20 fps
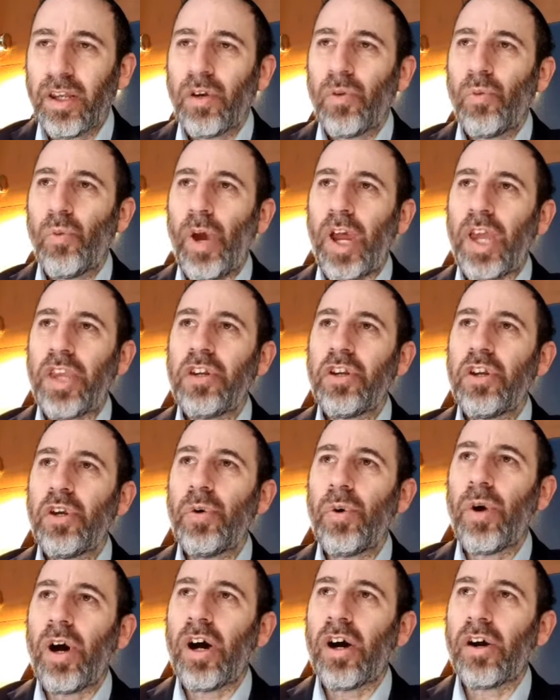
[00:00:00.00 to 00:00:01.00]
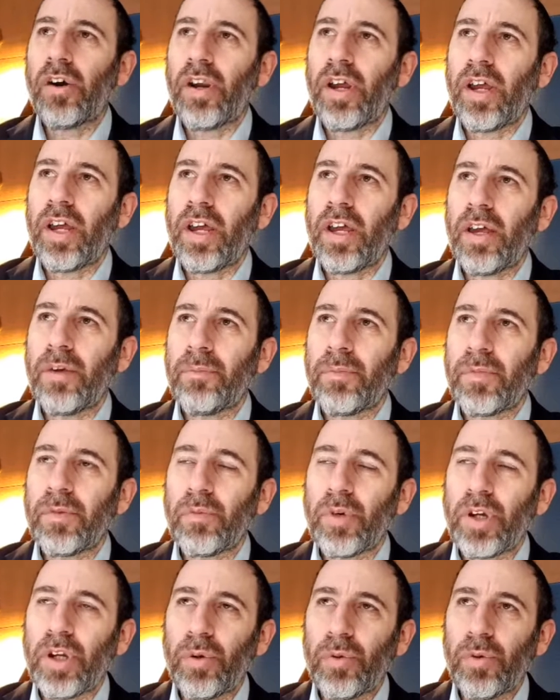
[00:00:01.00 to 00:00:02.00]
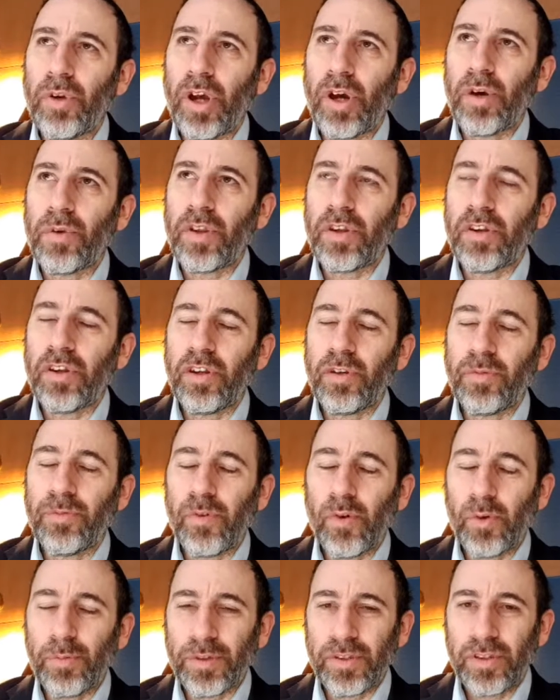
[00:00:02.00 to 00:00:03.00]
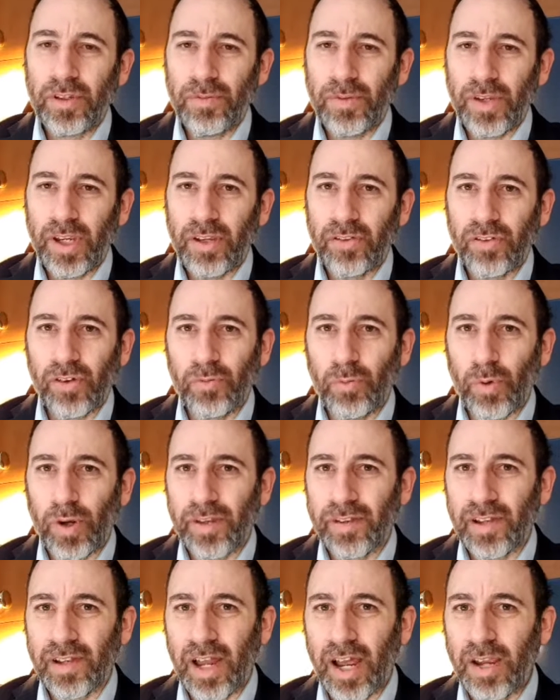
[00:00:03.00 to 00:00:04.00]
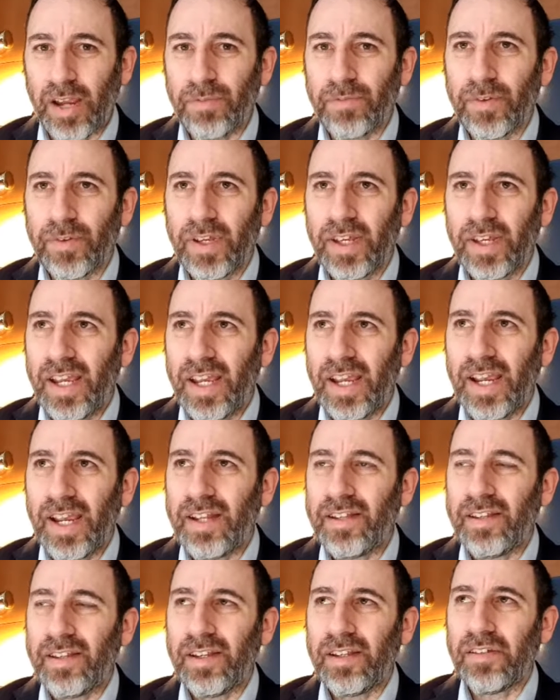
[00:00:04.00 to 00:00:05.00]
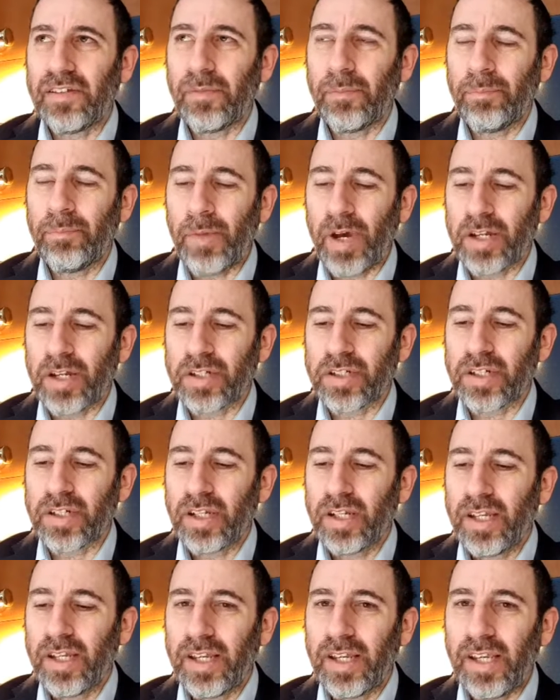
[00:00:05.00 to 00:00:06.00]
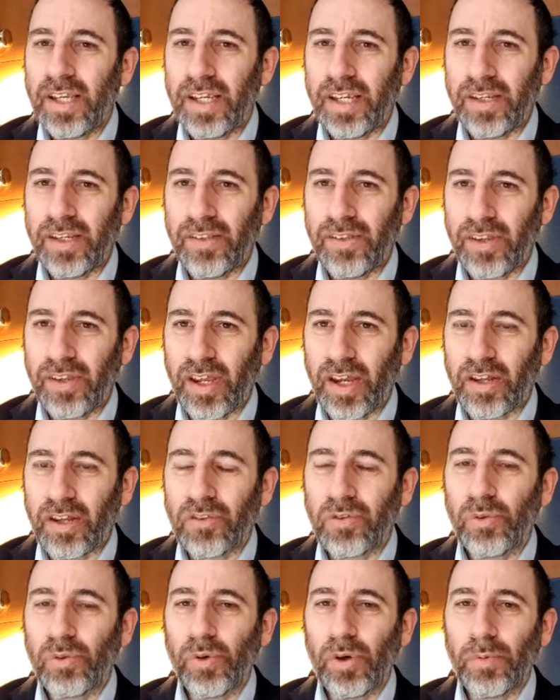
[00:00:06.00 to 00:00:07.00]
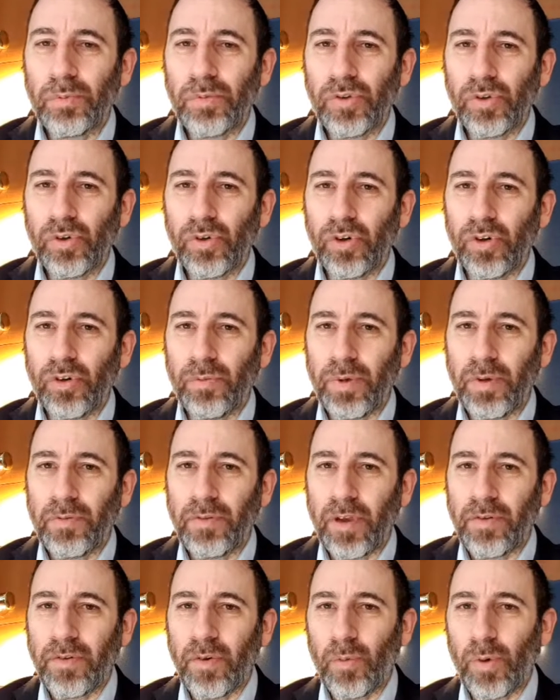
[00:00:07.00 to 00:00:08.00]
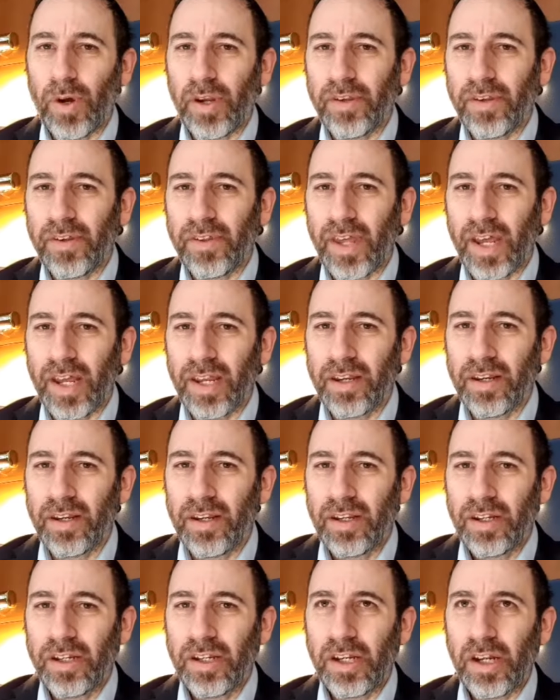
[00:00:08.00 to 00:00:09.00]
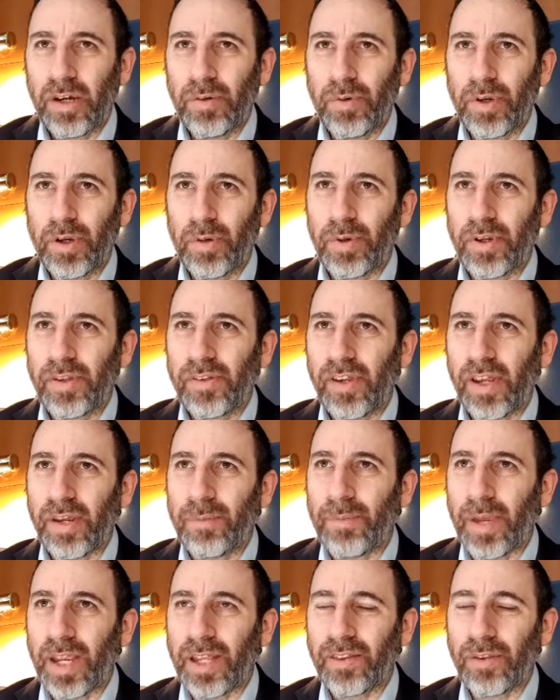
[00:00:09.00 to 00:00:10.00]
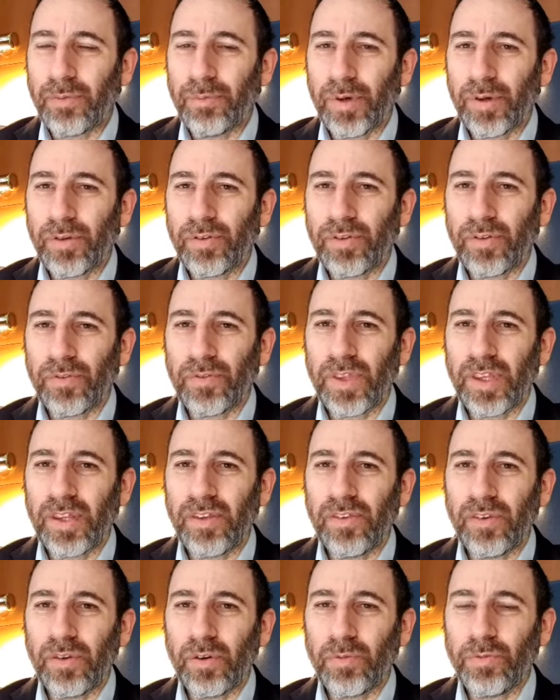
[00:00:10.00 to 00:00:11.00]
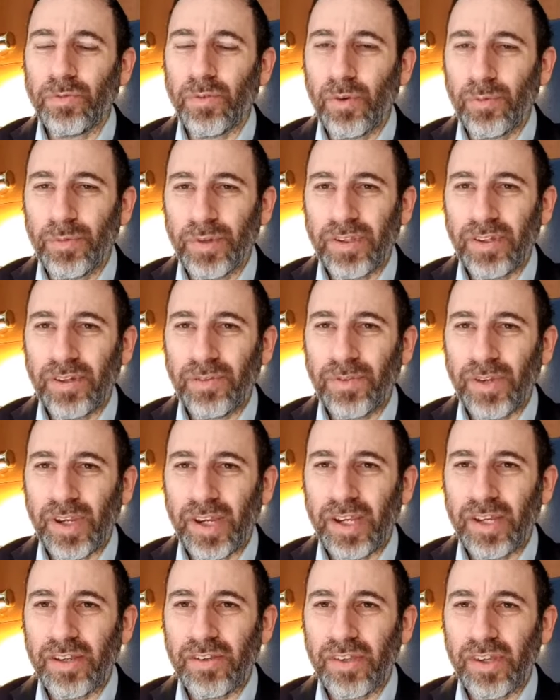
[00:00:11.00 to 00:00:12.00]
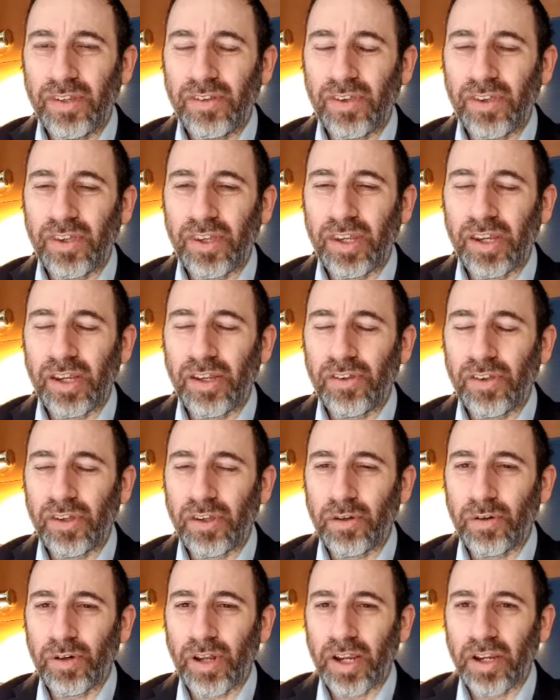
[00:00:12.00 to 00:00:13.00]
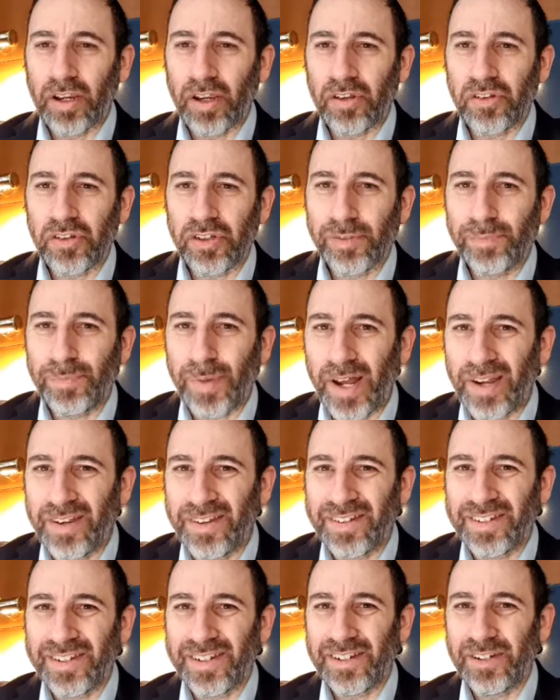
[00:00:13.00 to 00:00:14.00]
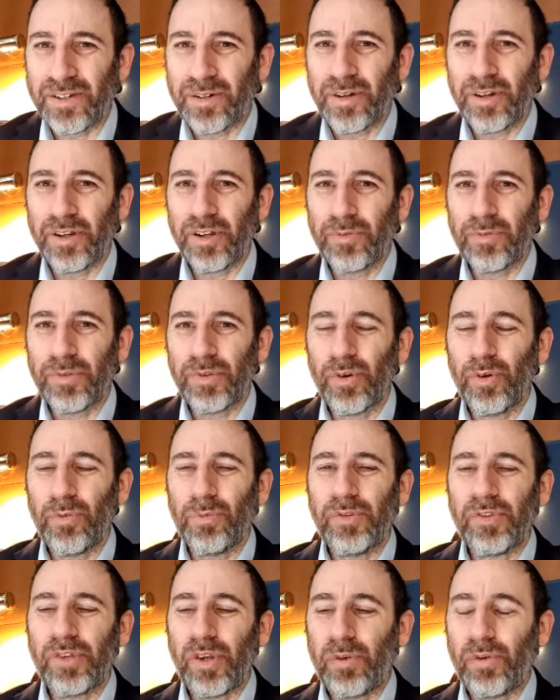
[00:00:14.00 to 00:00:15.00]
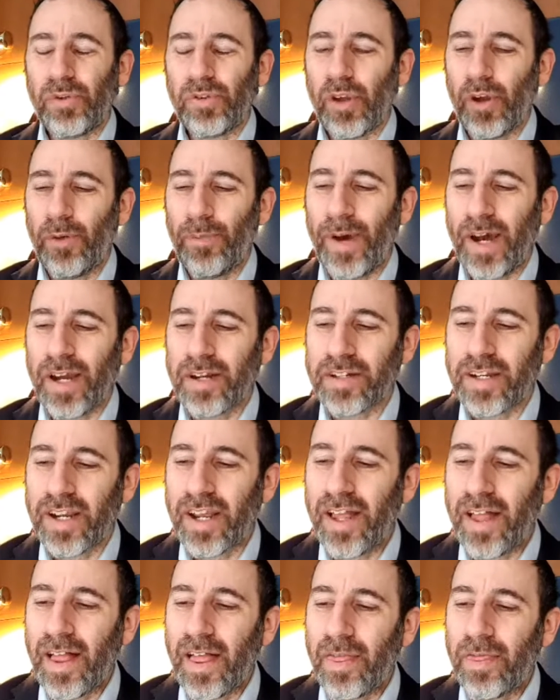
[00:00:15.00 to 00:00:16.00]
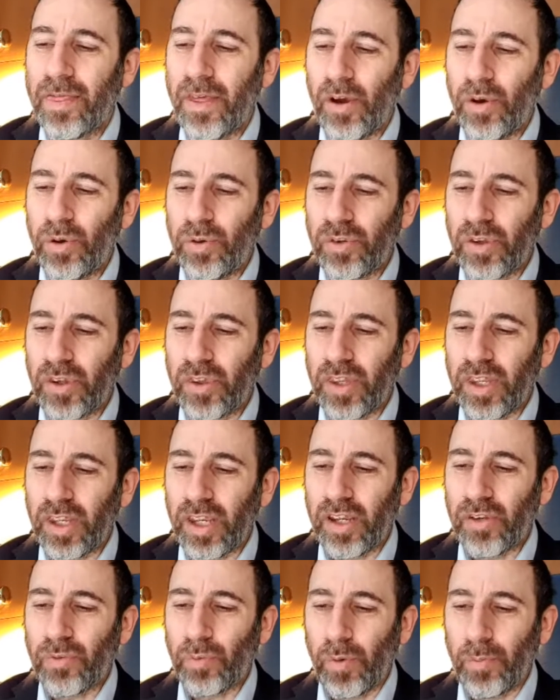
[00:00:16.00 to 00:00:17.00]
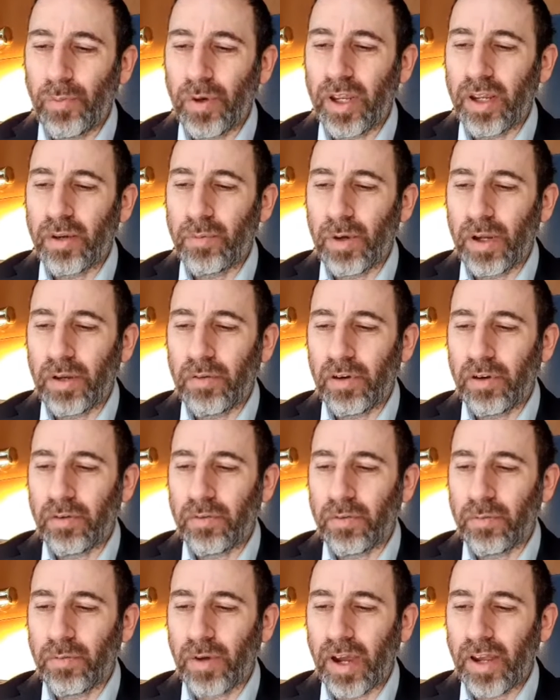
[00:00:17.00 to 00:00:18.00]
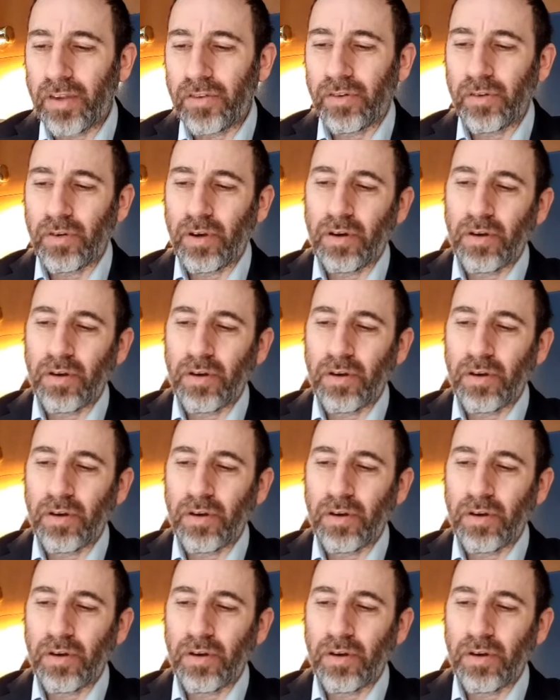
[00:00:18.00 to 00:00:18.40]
When you are, we all know that in the formative years of one's life, it is much easier to absorb. Have you ever wondered that? You know, we always say, make the most of your formative years. These are the years that you're like a sponge and you can absorb so much. Those are the years when we're, as